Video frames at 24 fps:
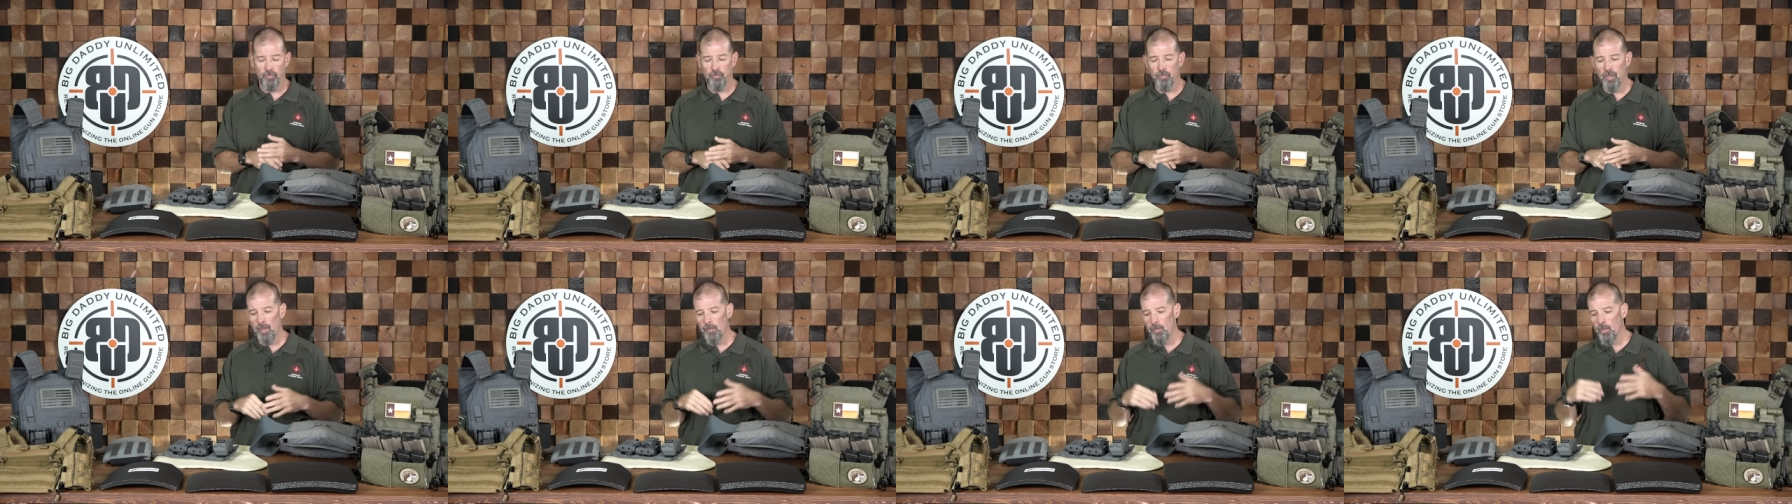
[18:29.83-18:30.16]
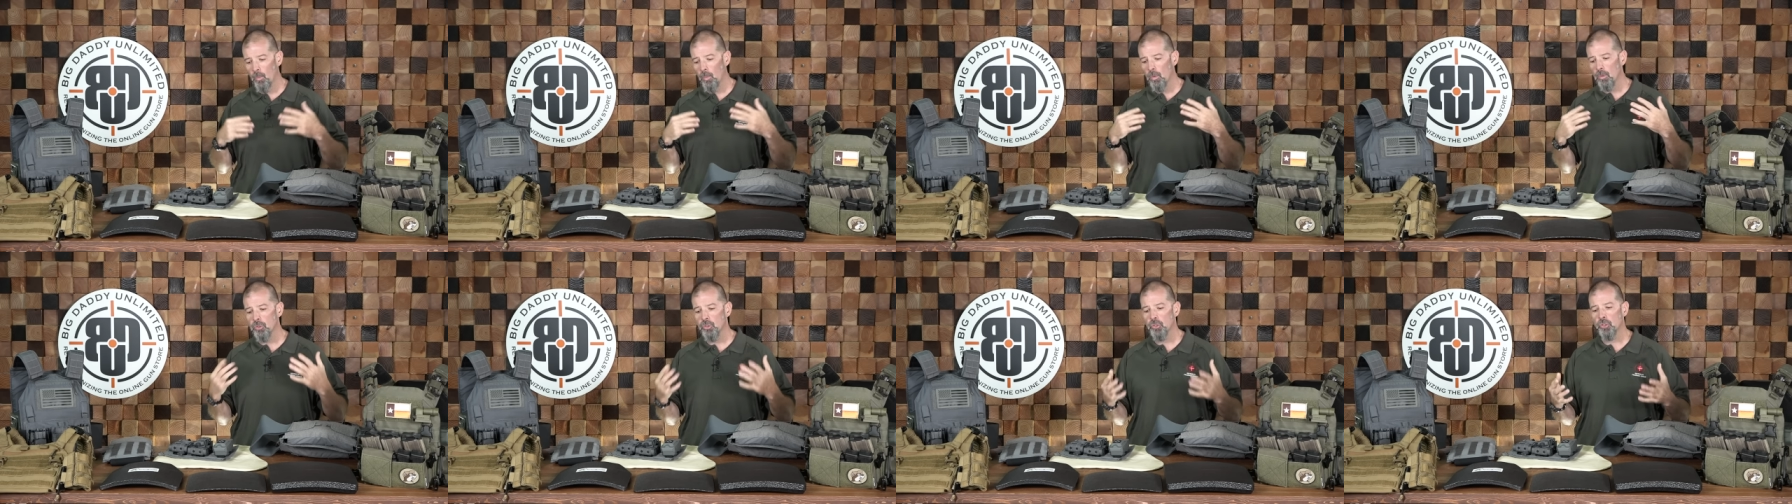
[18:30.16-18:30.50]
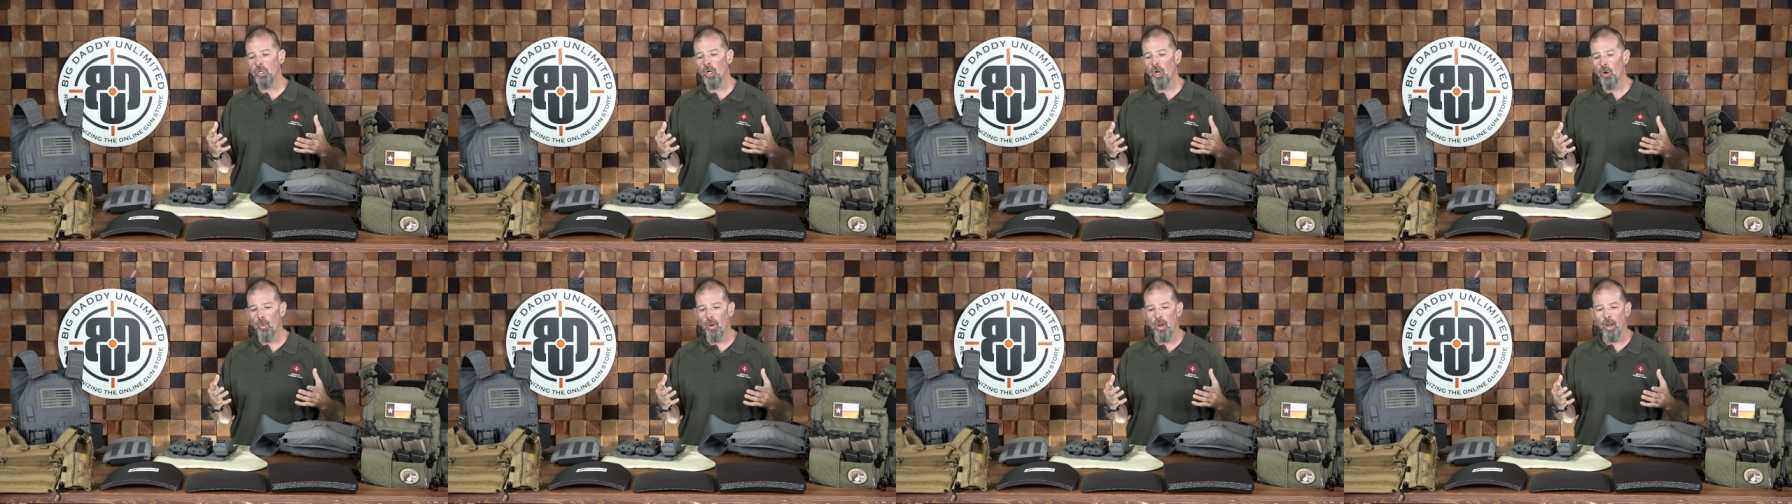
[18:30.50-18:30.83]
People will
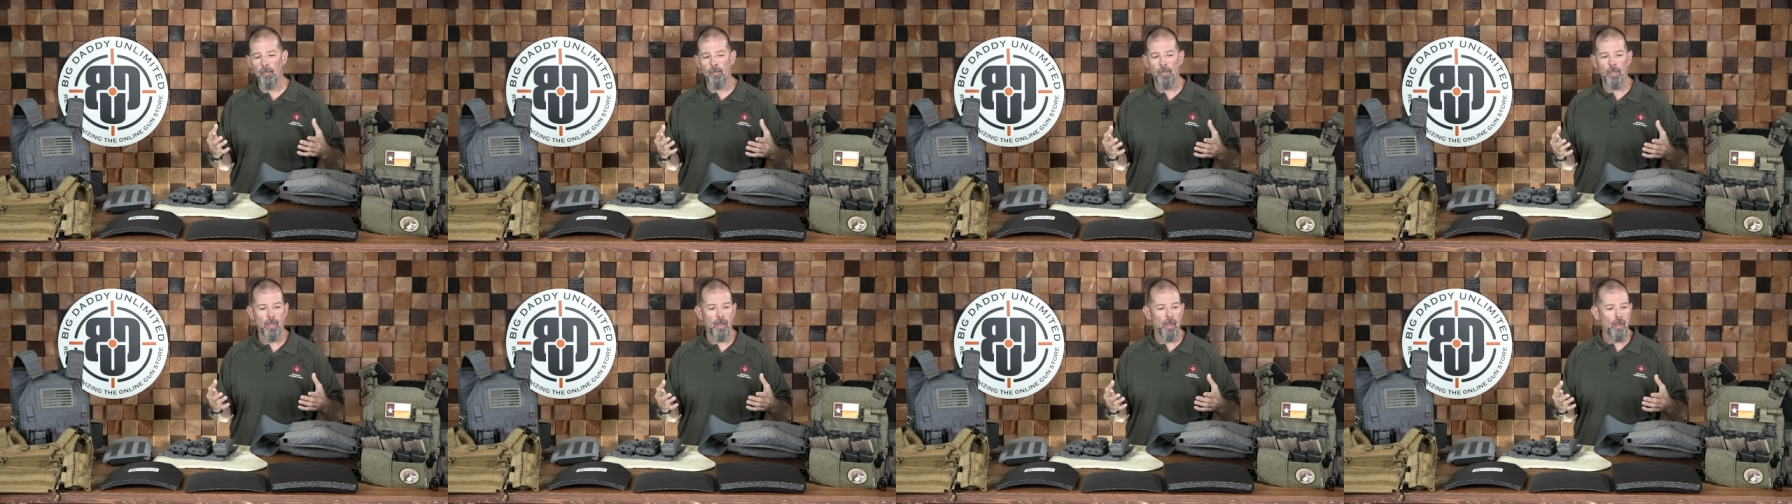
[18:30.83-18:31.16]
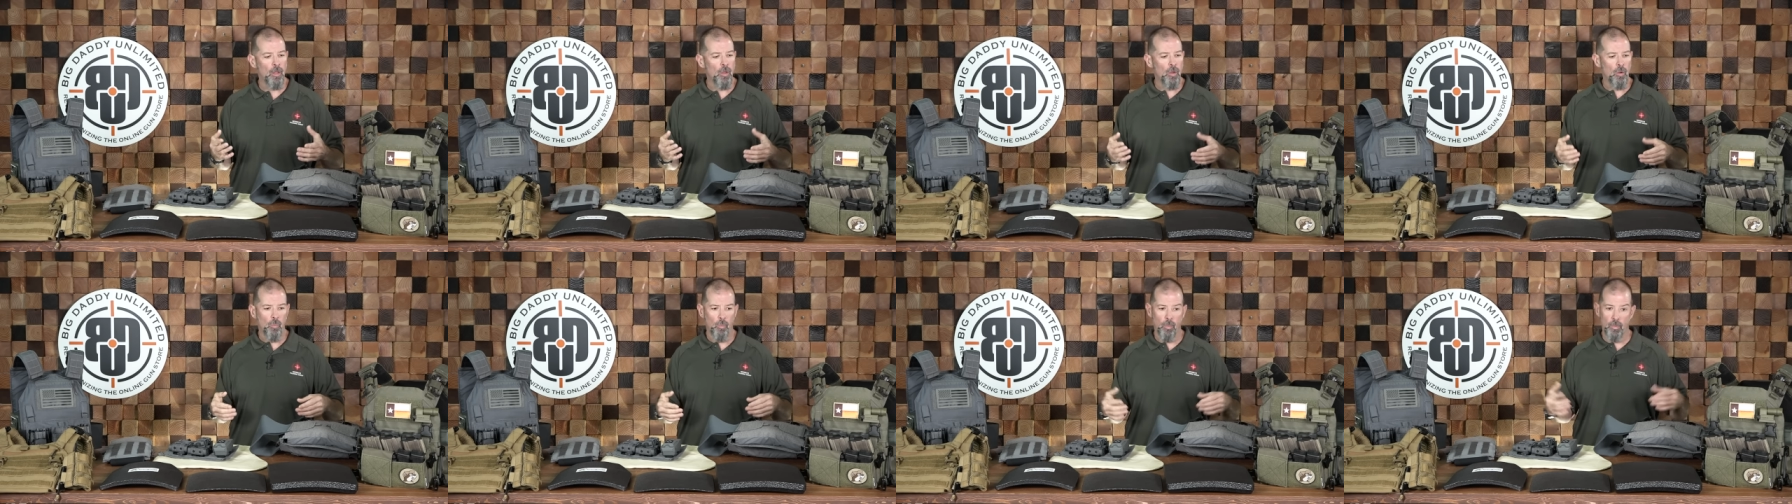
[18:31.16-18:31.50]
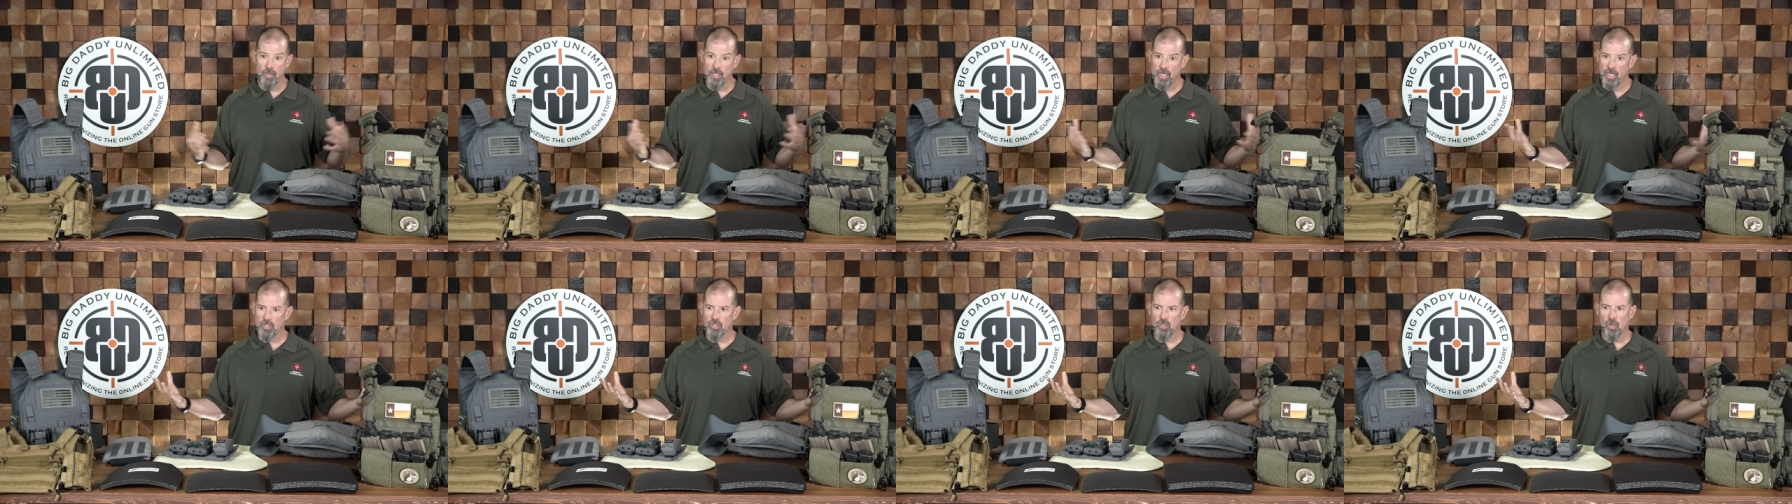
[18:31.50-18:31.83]
show up
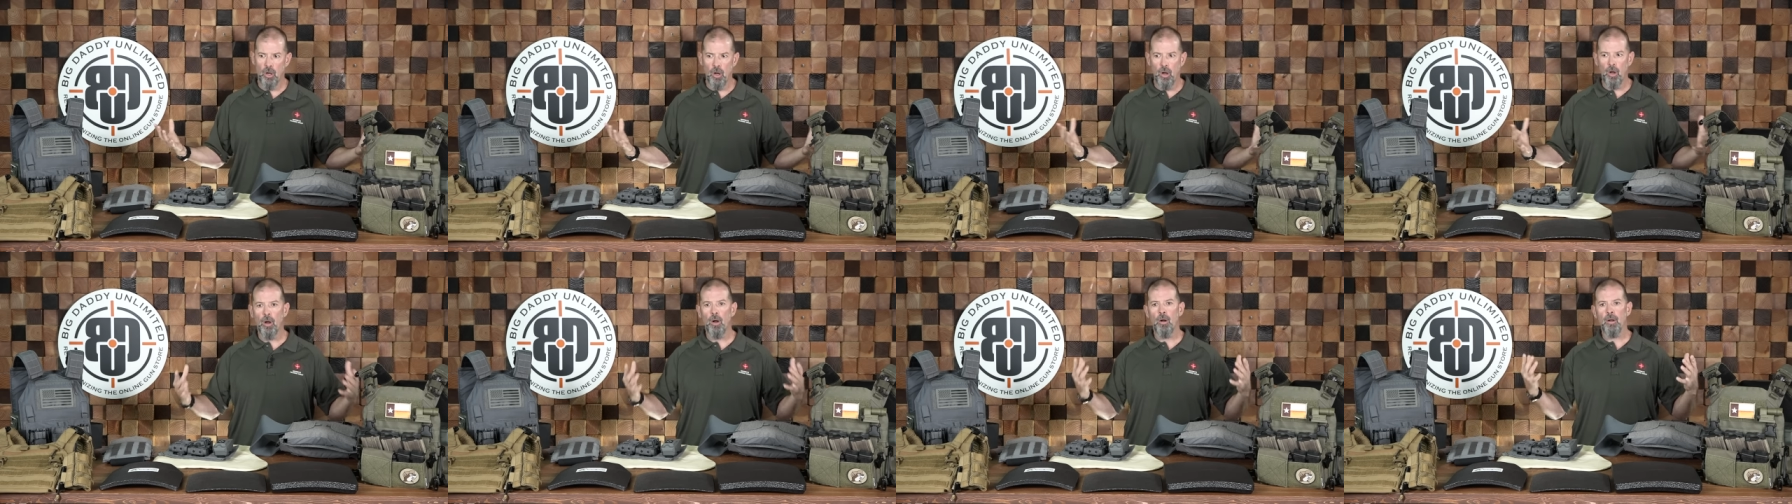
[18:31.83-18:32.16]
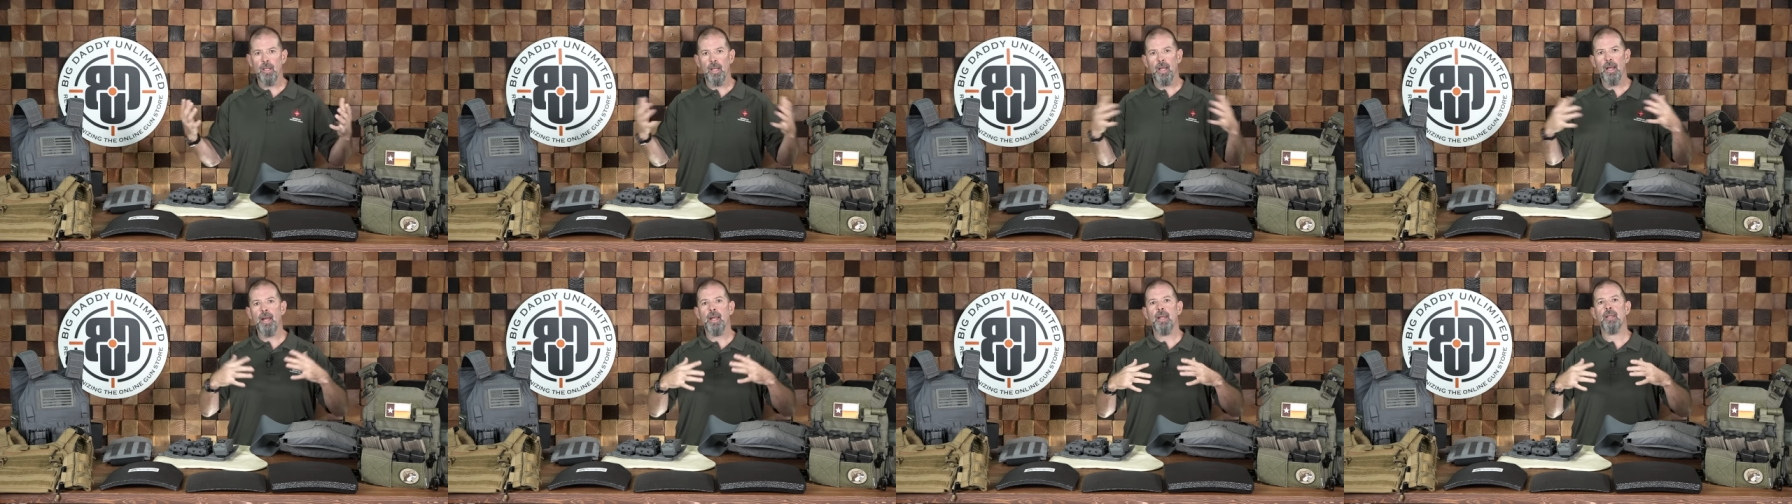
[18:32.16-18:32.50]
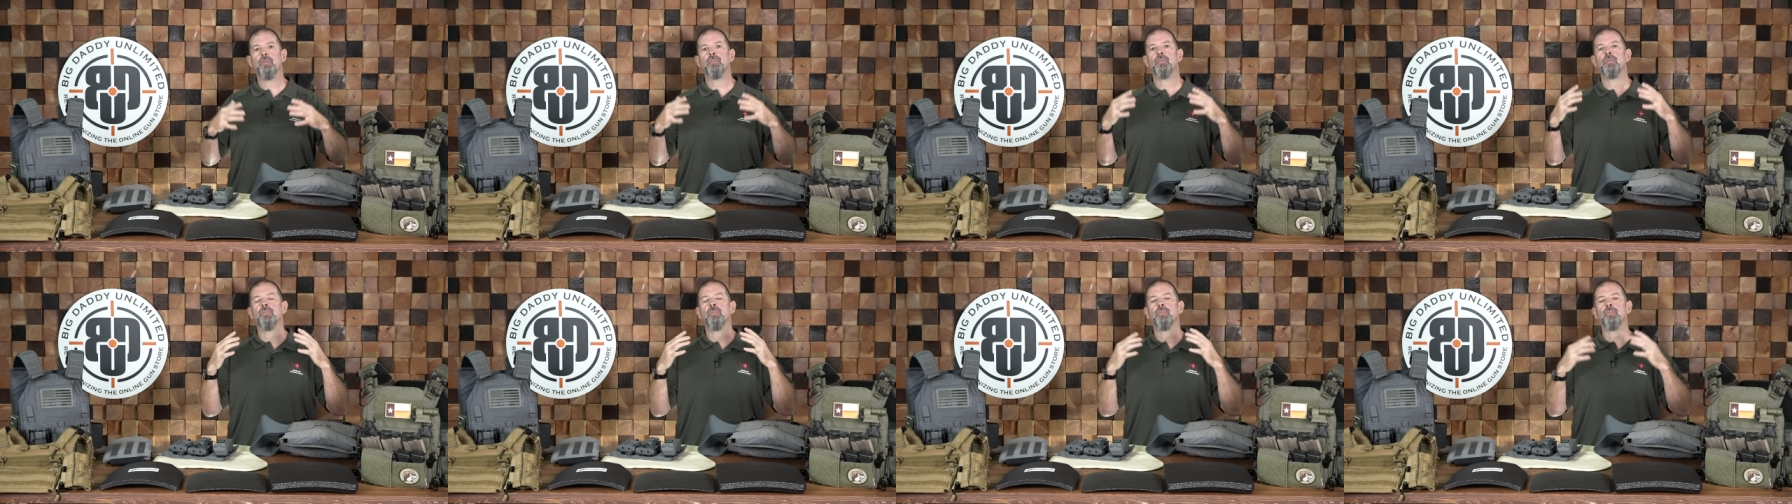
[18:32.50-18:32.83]
with just all
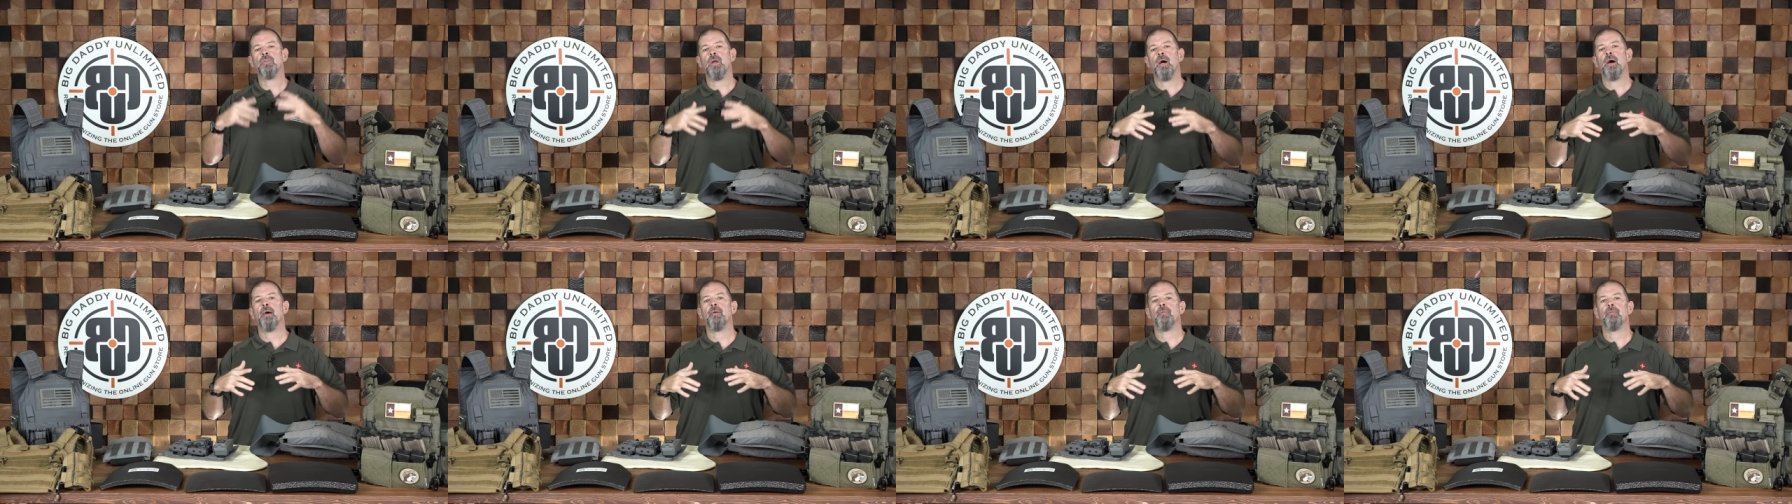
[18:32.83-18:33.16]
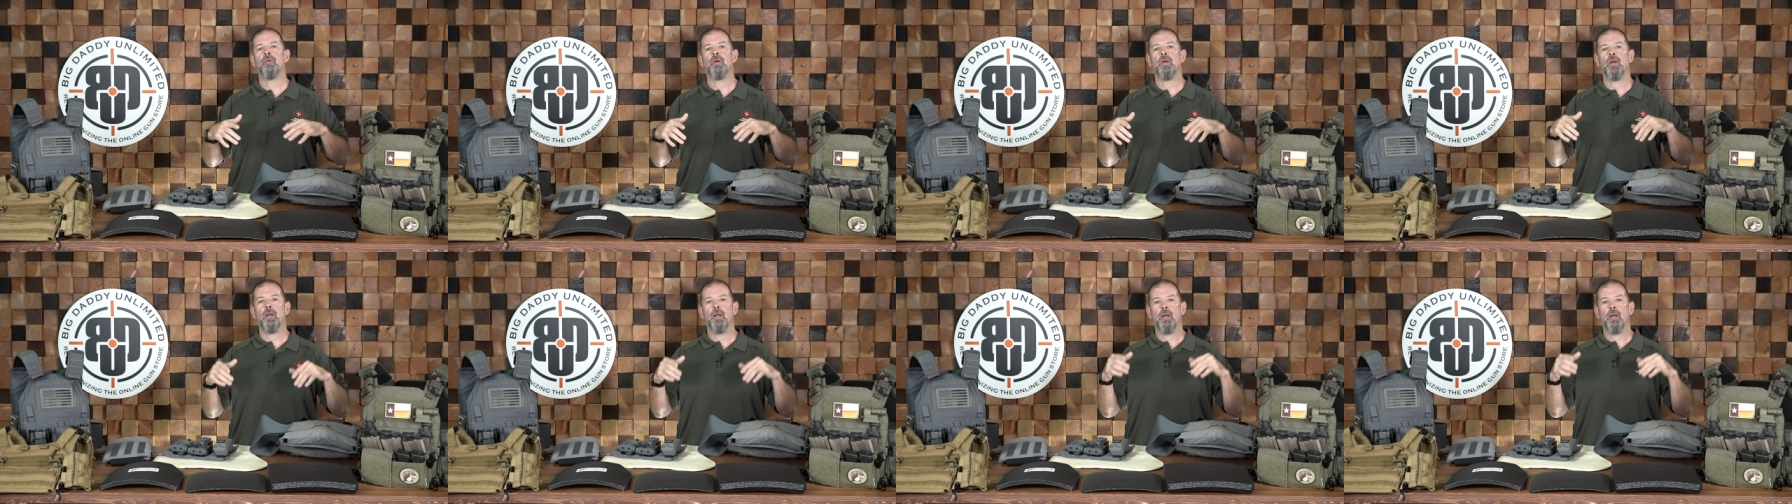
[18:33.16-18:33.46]
kinds of stuff